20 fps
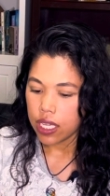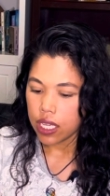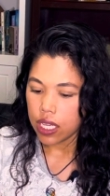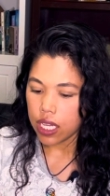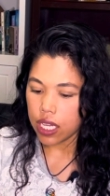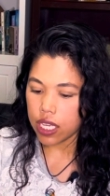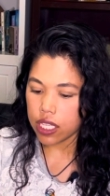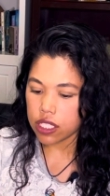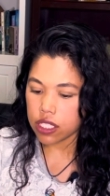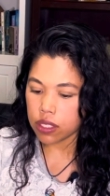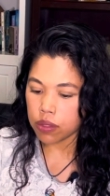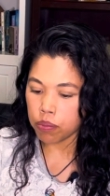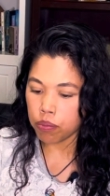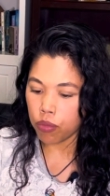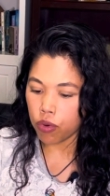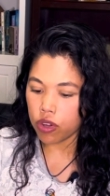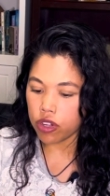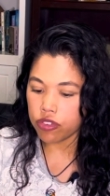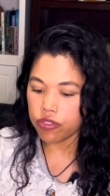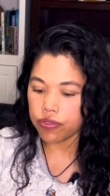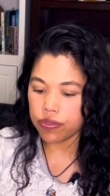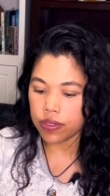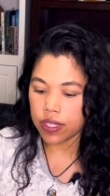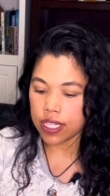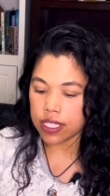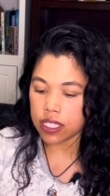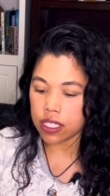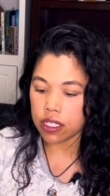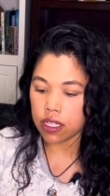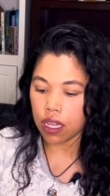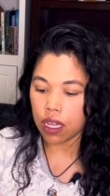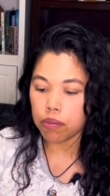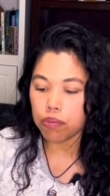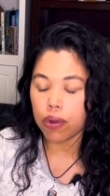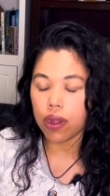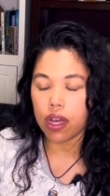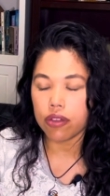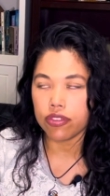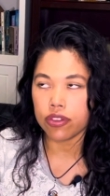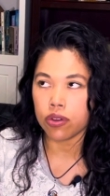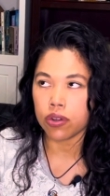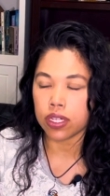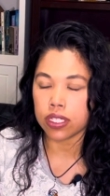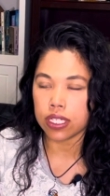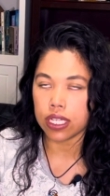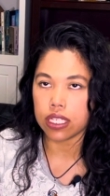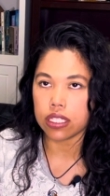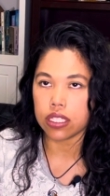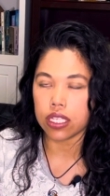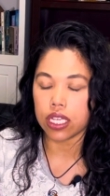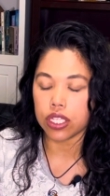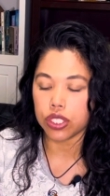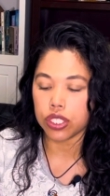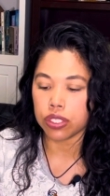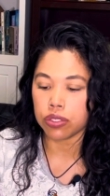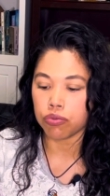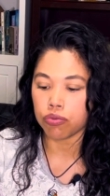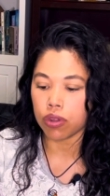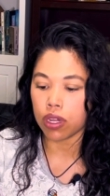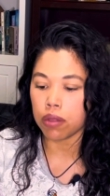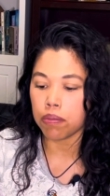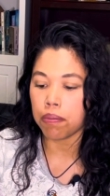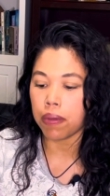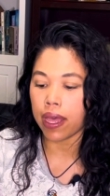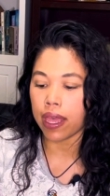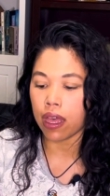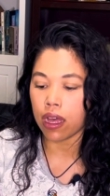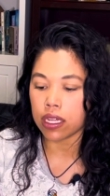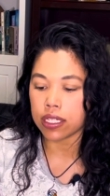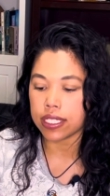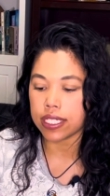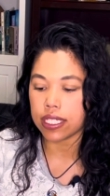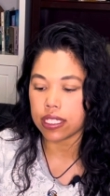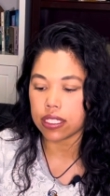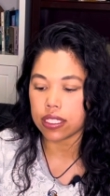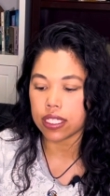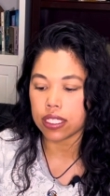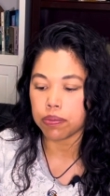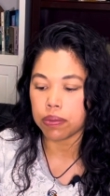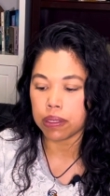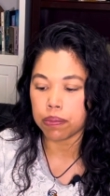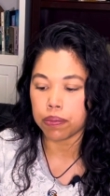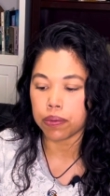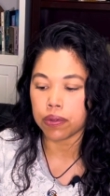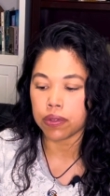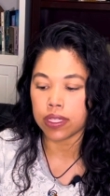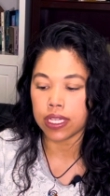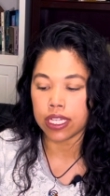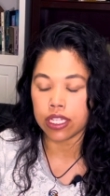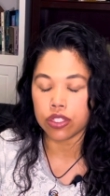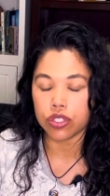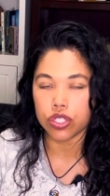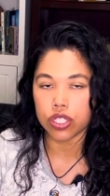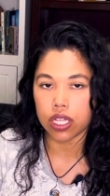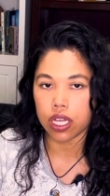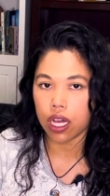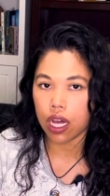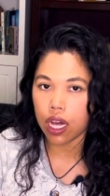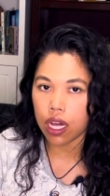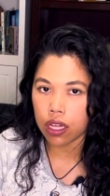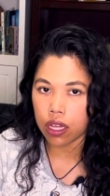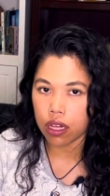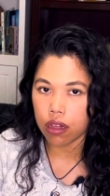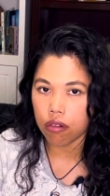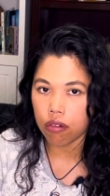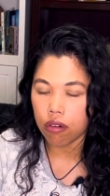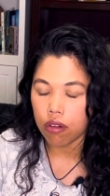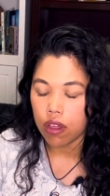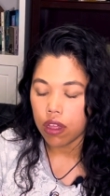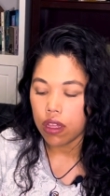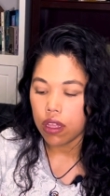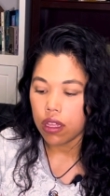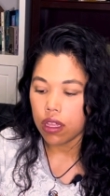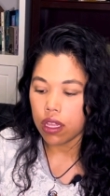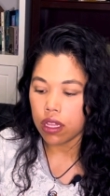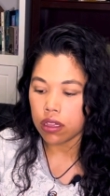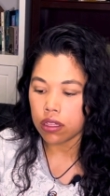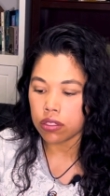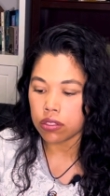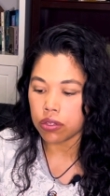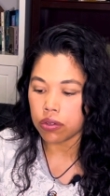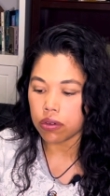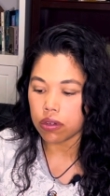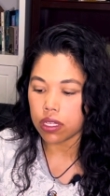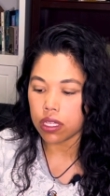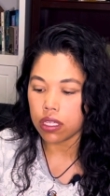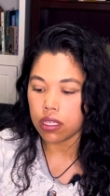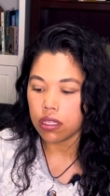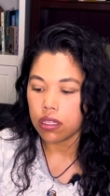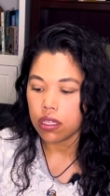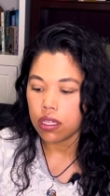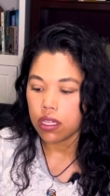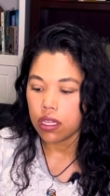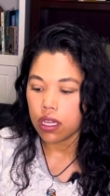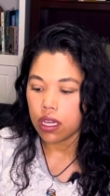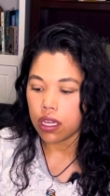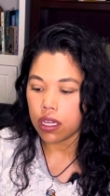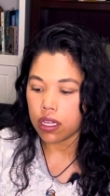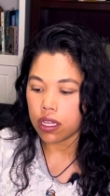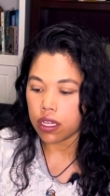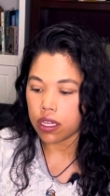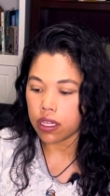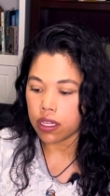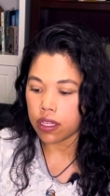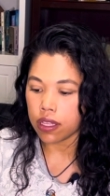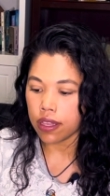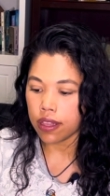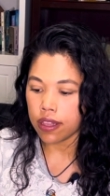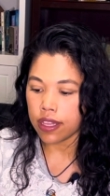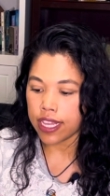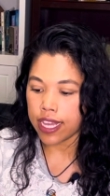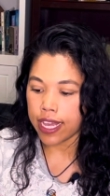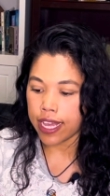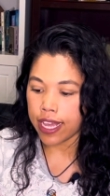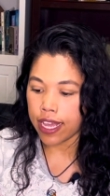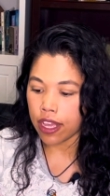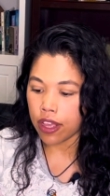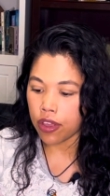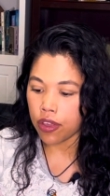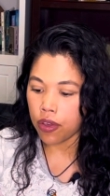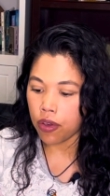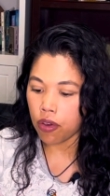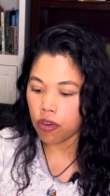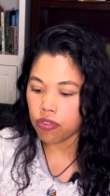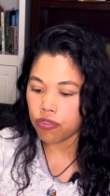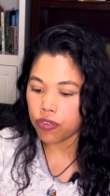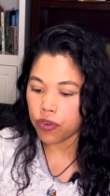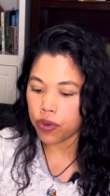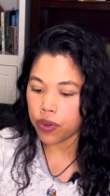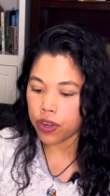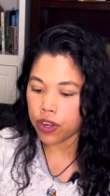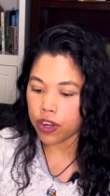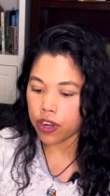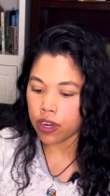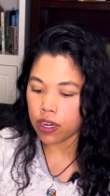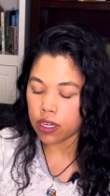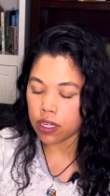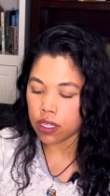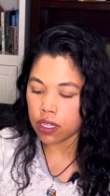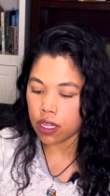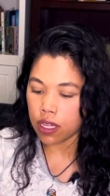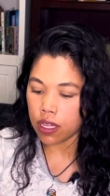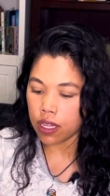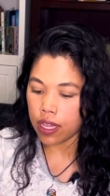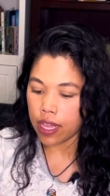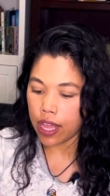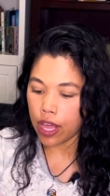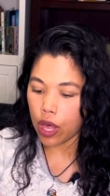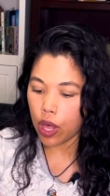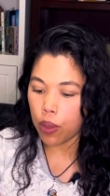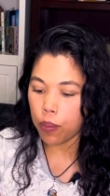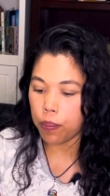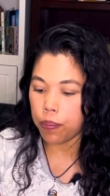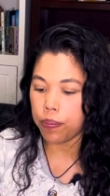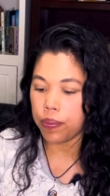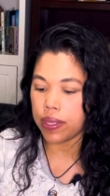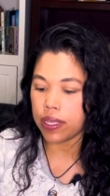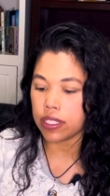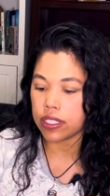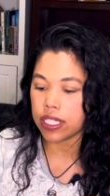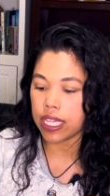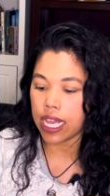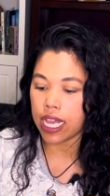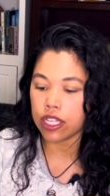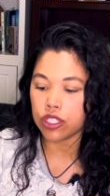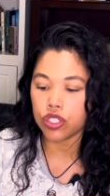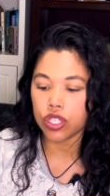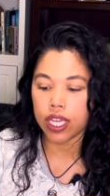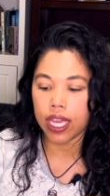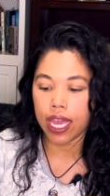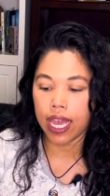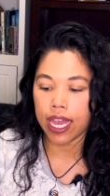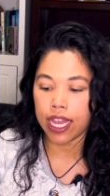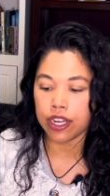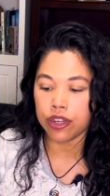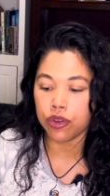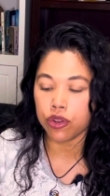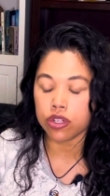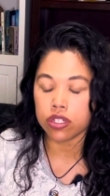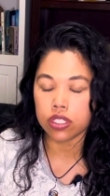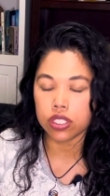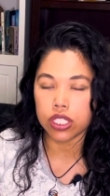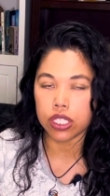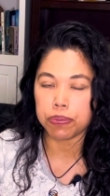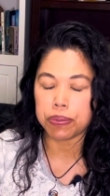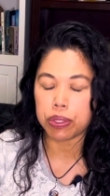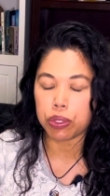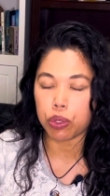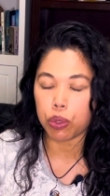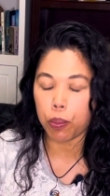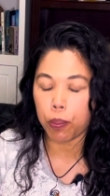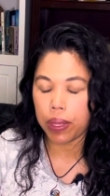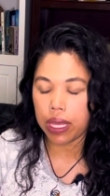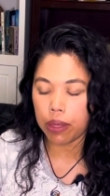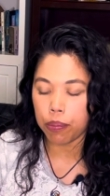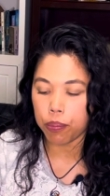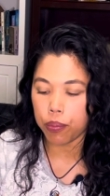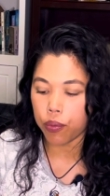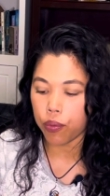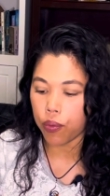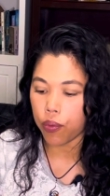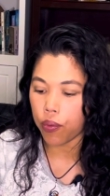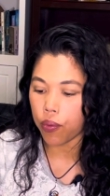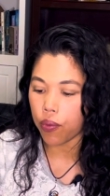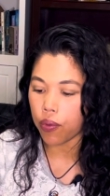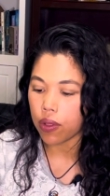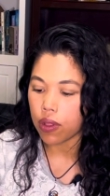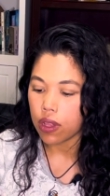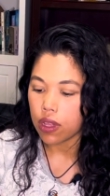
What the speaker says: it's a nonprofit organization run by autistic people in Chicago, Illinois, that go for helping to educate neurotypical people